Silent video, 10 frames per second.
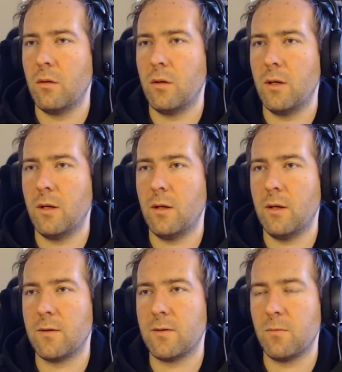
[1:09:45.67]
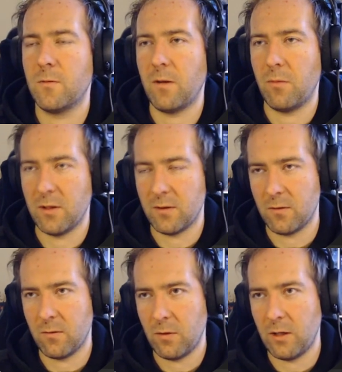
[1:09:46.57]
And let's type this
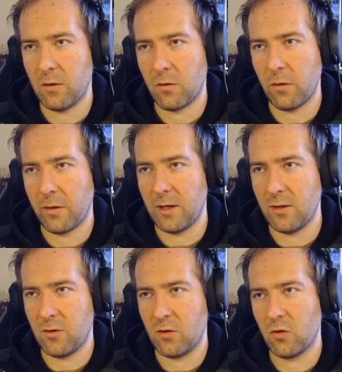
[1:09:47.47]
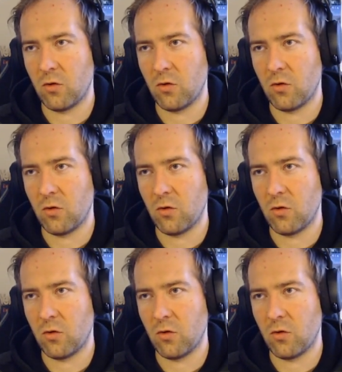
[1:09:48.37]
in our location.